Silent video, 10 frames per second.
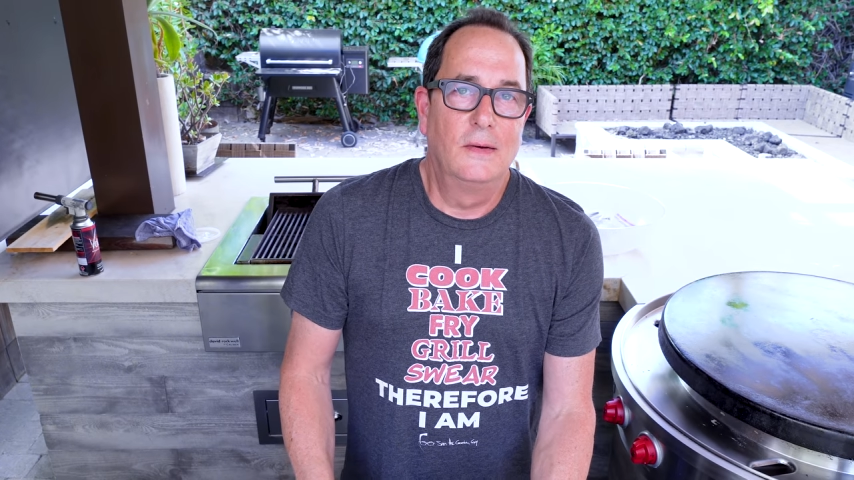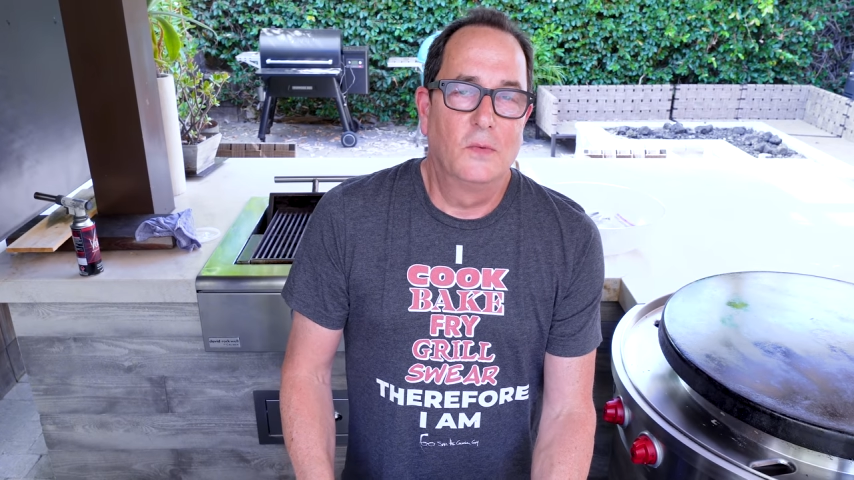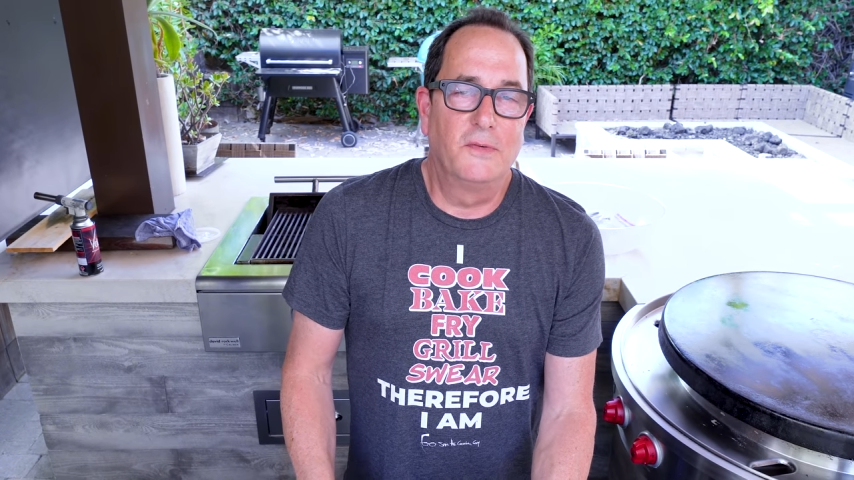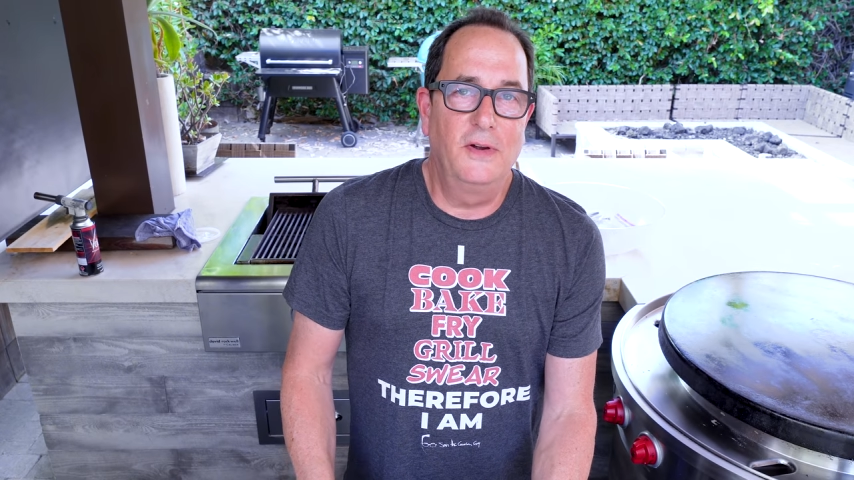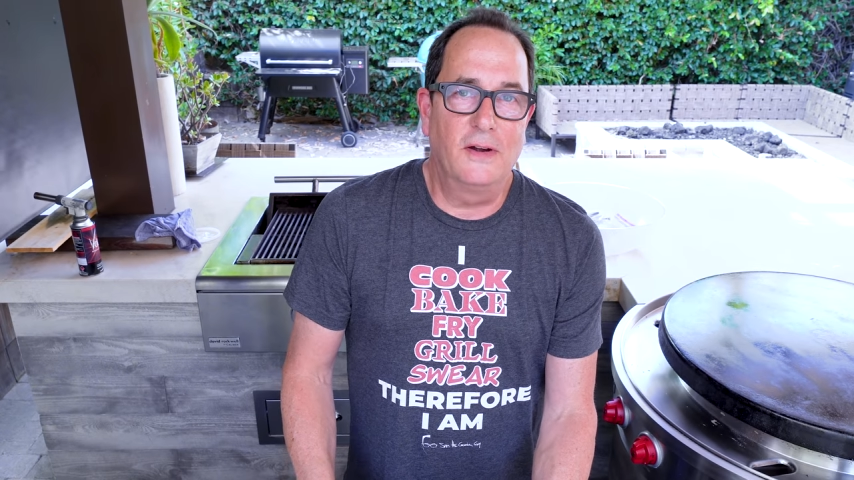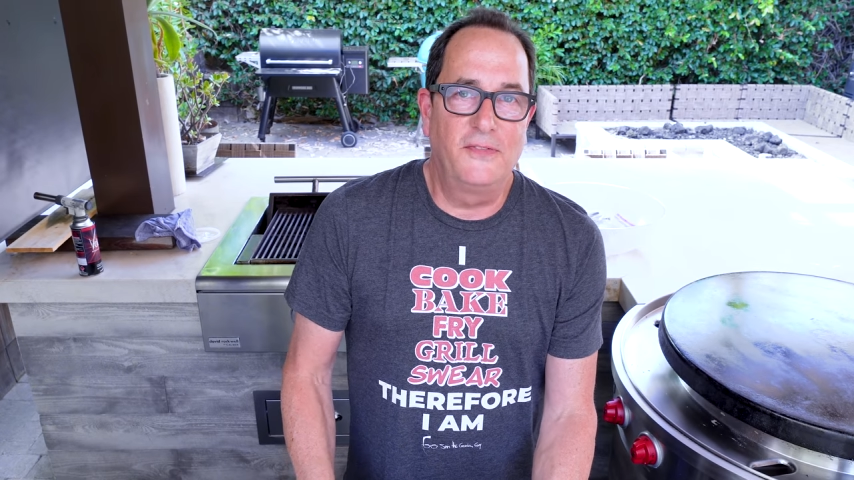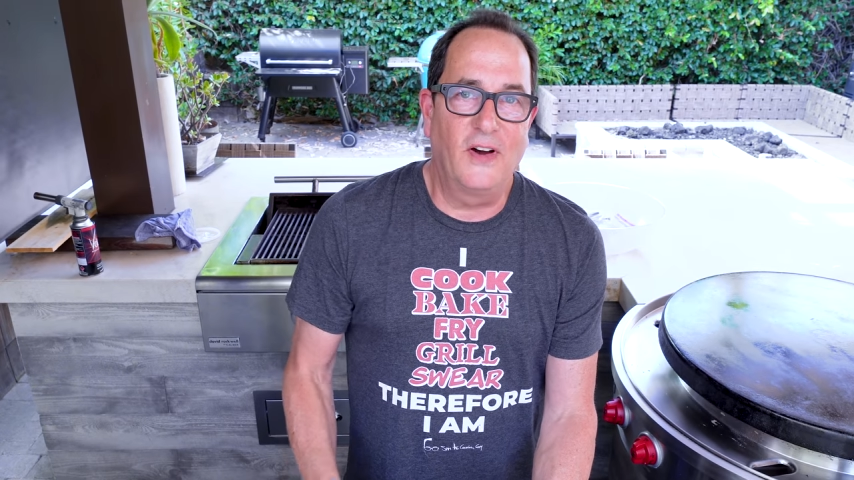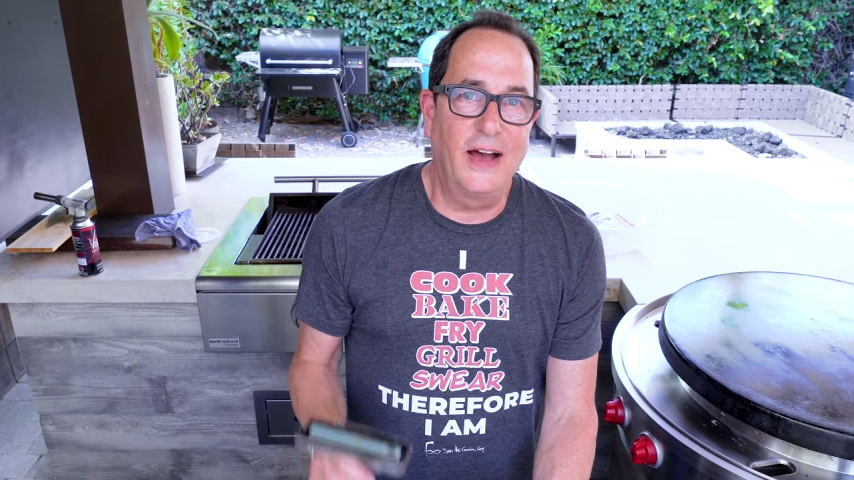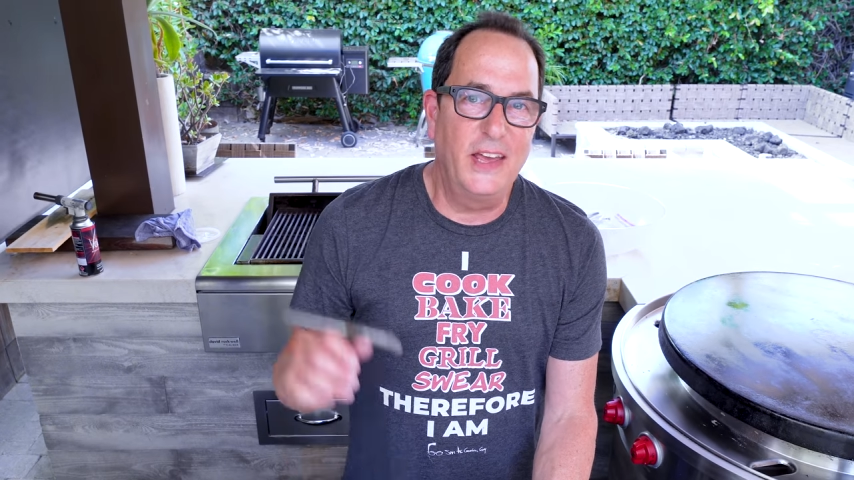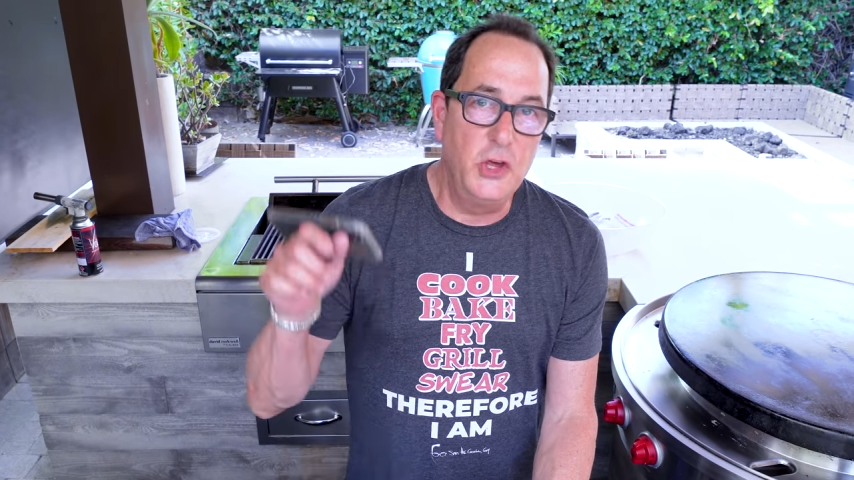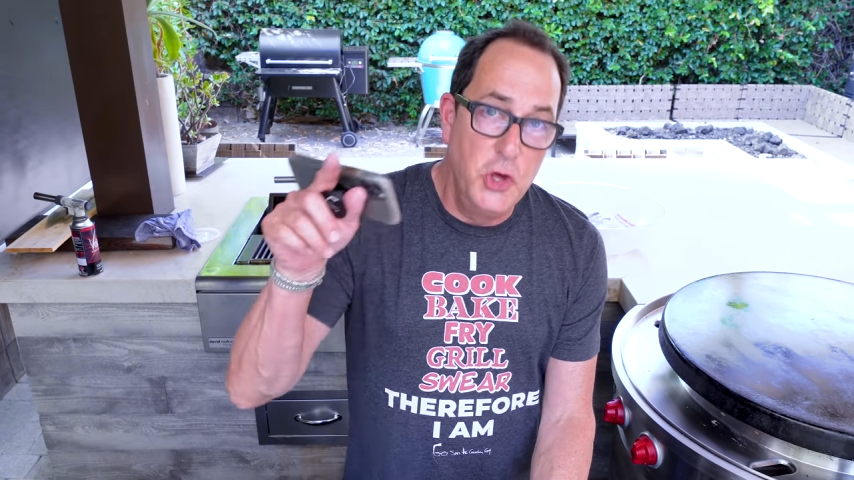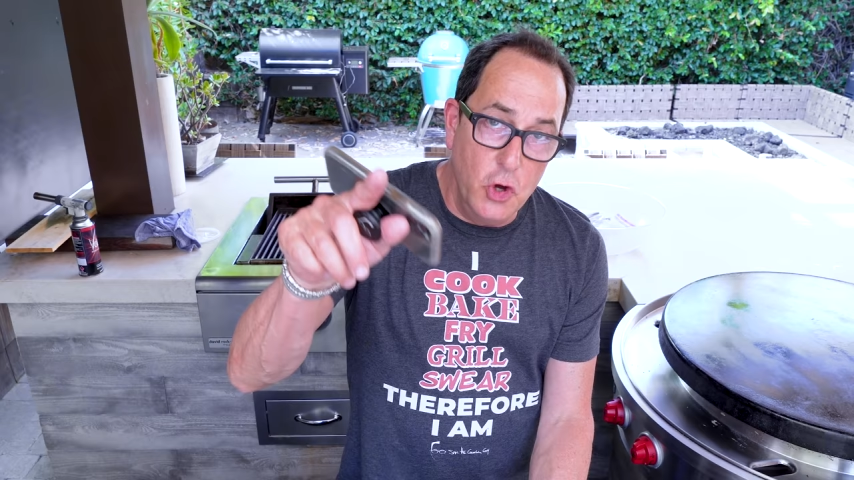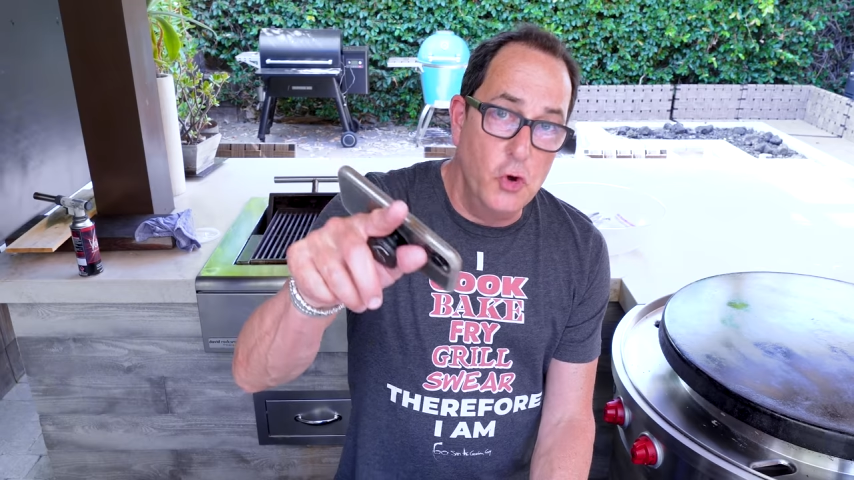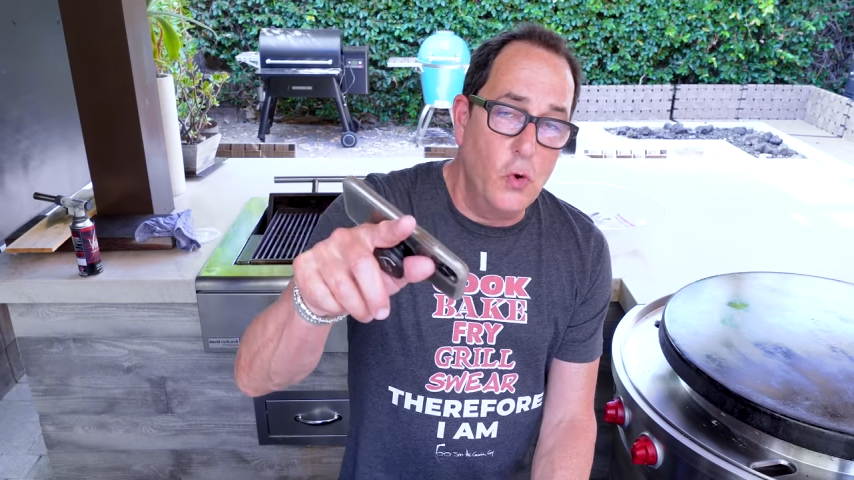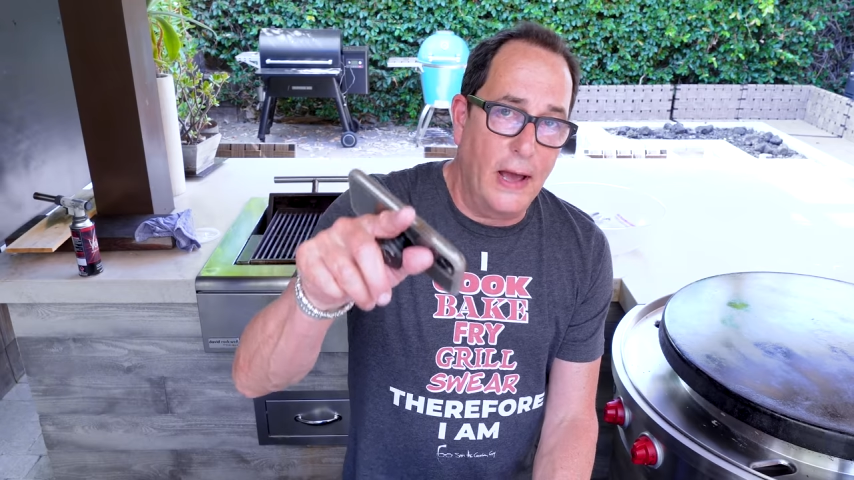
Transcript: We'll verify you